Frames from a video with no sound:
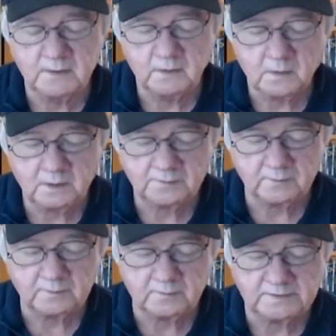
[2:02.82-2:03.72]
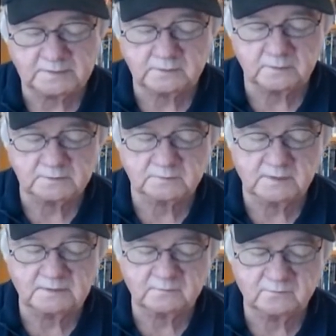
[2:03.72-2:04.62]
Hawthorne Race Course,
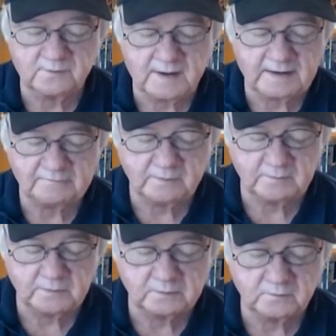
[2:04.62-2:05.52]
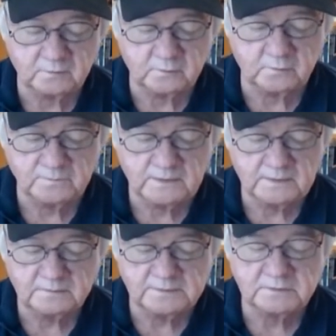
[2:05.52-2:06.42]
race five, number two,
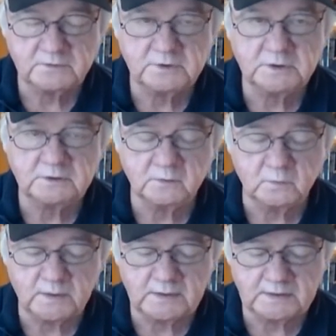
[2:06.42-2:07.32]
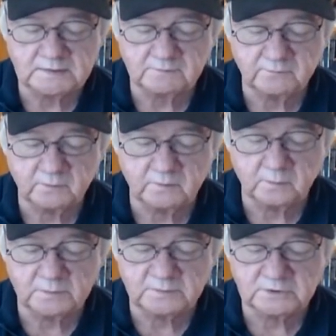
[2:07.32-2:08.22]
Miss Jean Louise, a four to
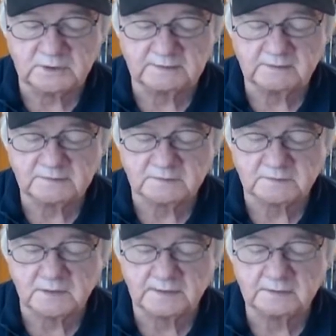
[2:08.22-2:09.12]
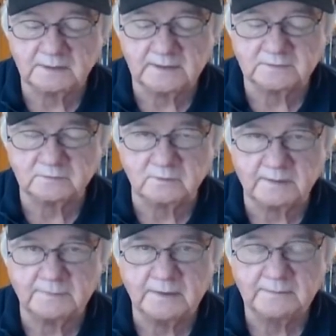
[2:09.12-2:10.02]
one shot, takes a slight class
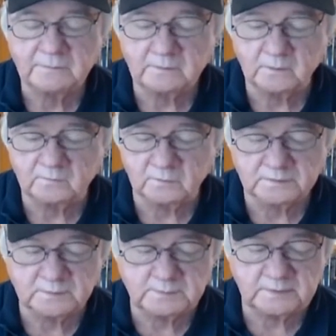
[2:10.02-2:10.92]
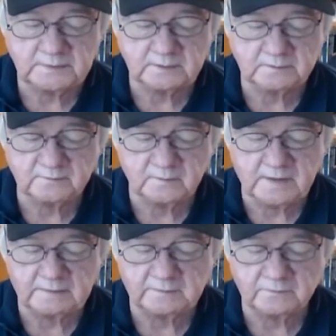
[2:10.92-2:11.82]
drop. The overall speed leader in its
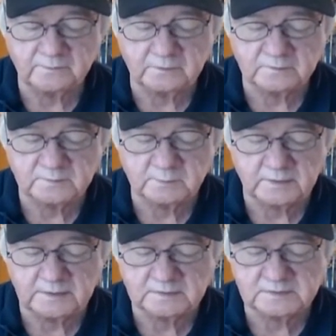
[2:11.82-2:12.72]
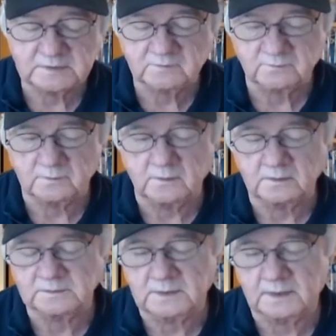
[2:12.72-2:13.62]
allowance field, sprinting at six
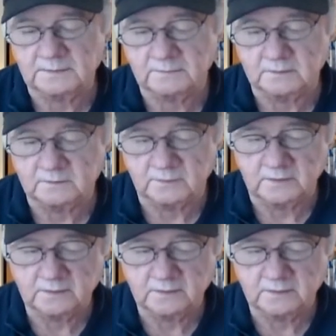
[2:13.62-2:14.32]
furlongs on the dirt.